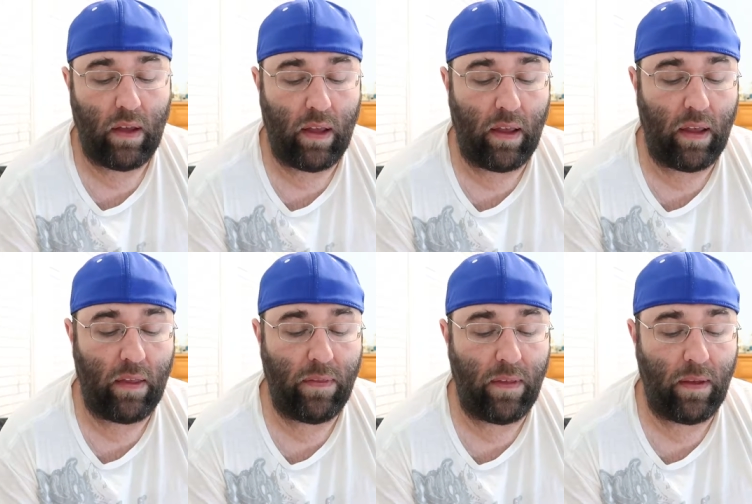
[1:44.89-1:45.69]

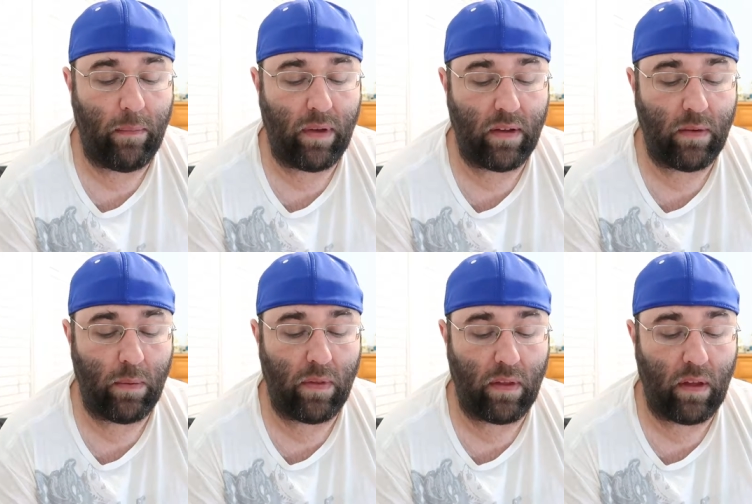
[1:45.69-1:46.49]
and then we cut to
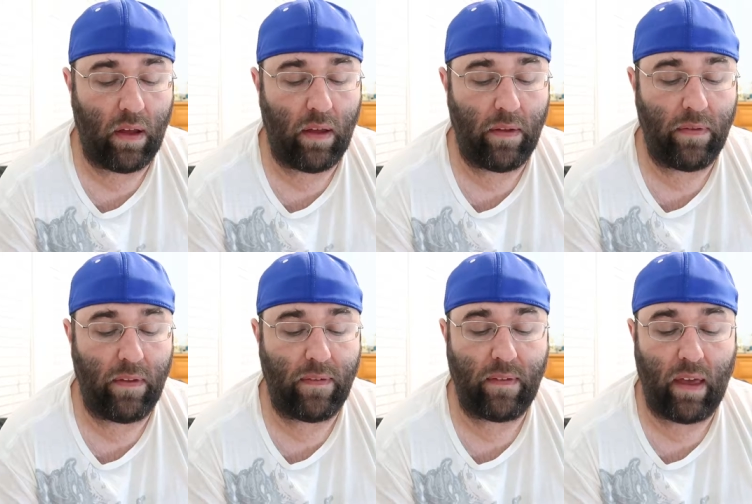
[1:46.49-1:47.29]
where the, um,
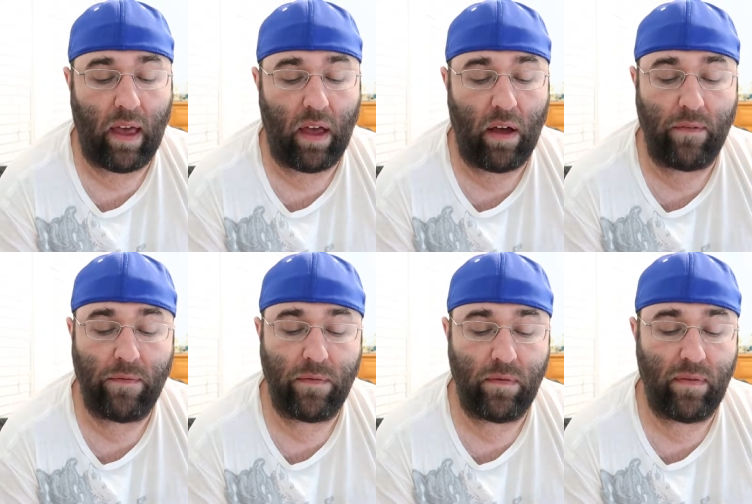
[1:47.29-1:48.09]
this guy off
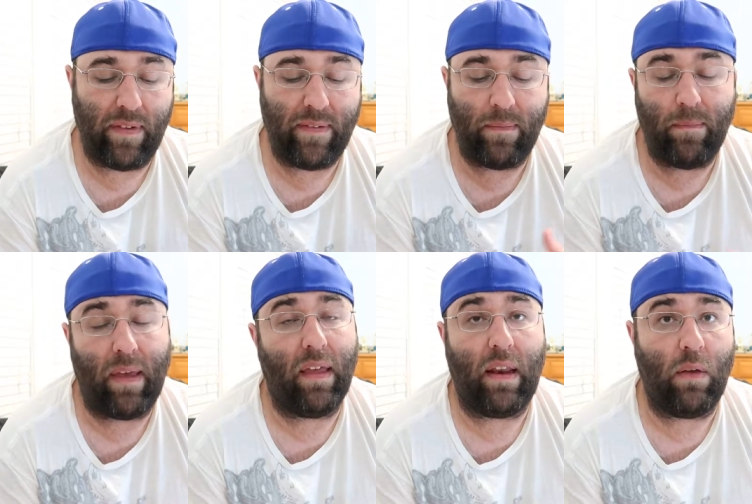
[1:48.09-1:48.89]
this
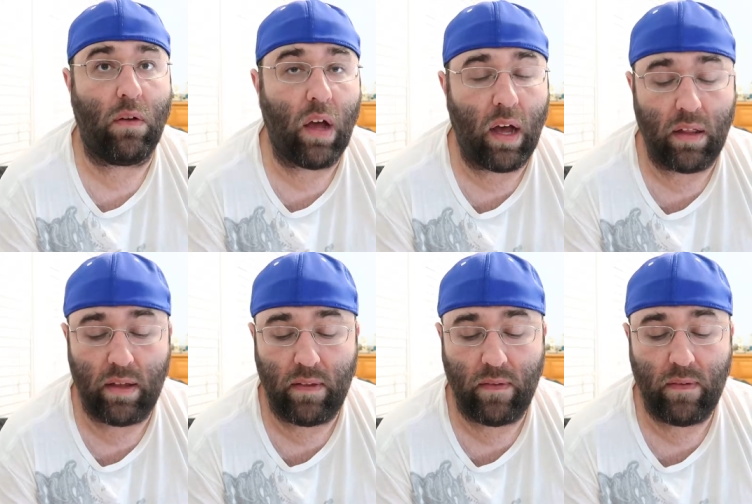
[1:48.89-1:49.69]
man named
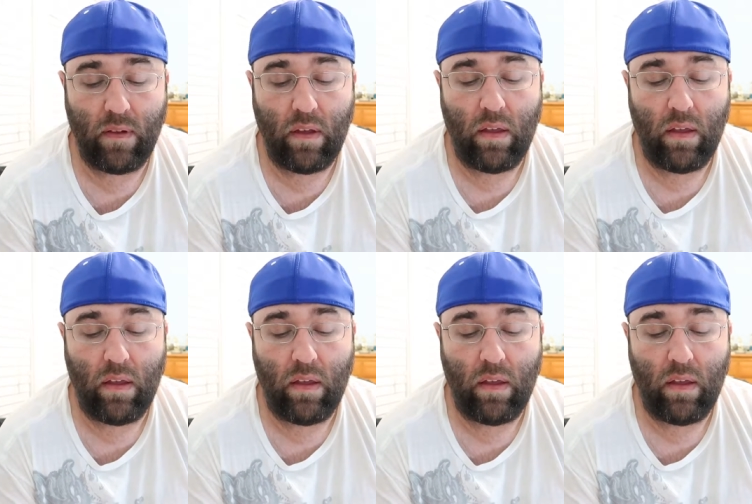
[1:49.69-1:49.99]
Collins,